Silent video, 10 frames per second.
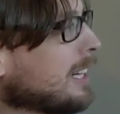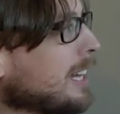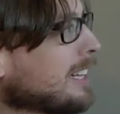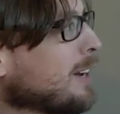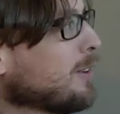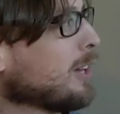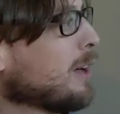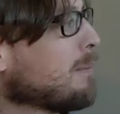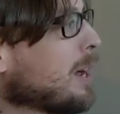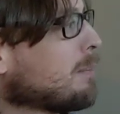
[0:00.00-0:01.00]
I like that one a
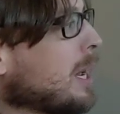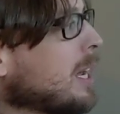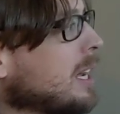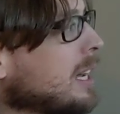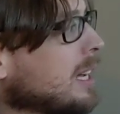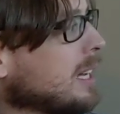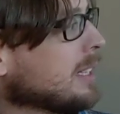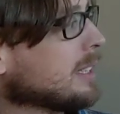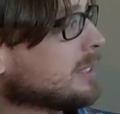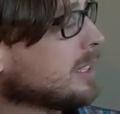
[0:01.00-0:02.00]
lot better, but
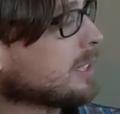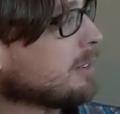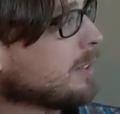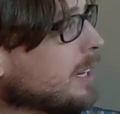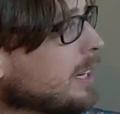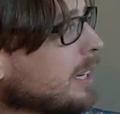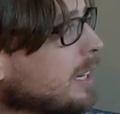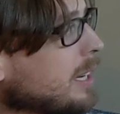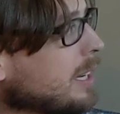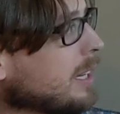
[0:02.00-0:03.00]
this does convey
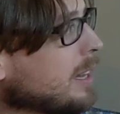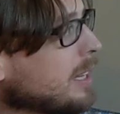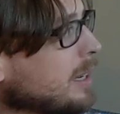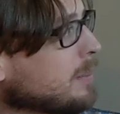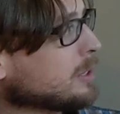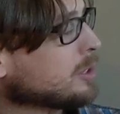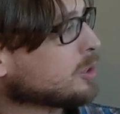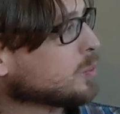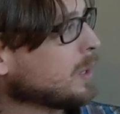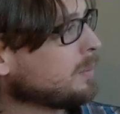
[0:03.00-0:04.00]
the message
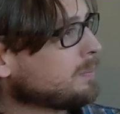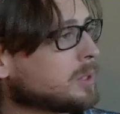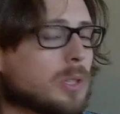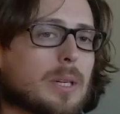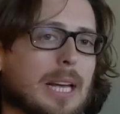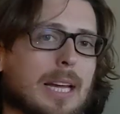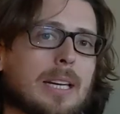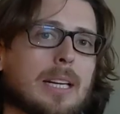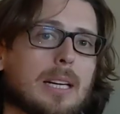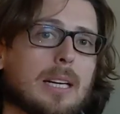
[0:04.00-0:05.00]
as well. So
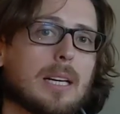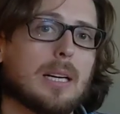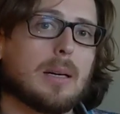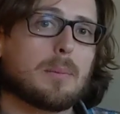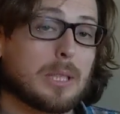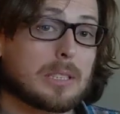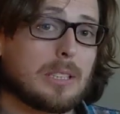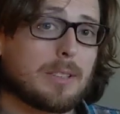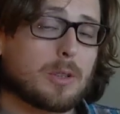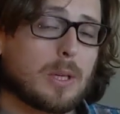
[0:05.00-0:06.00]
again, please
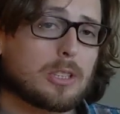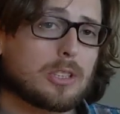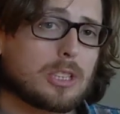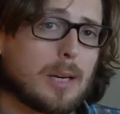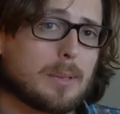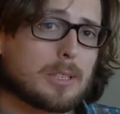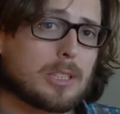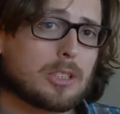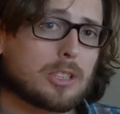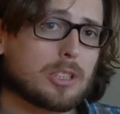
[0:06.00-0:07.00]
leave your questions, comments,
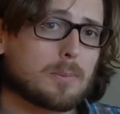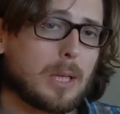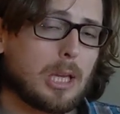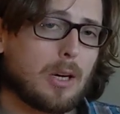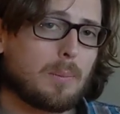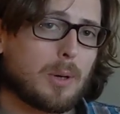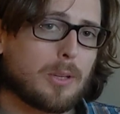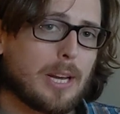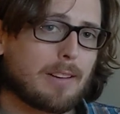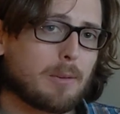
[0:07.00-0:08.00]
concerns below,
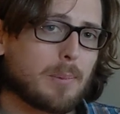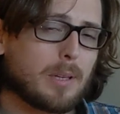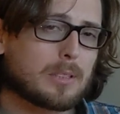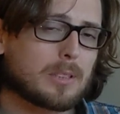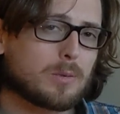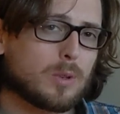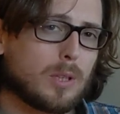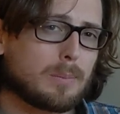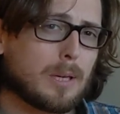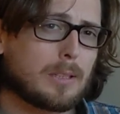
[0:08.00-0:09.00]
both negative and positive. Will
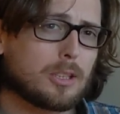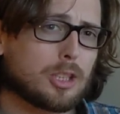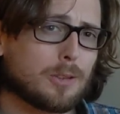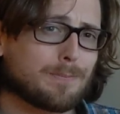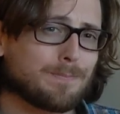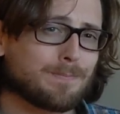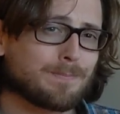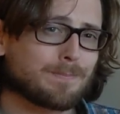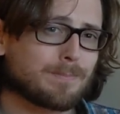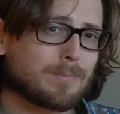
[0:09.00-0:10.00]
help guide the show.
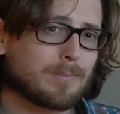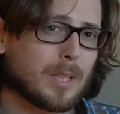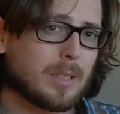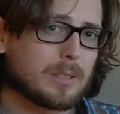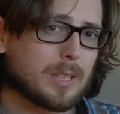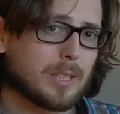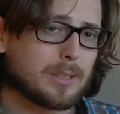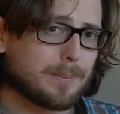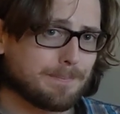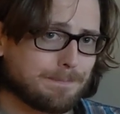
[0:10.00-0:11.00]
See you
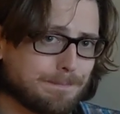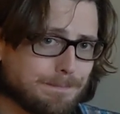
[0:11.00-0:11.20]
next time.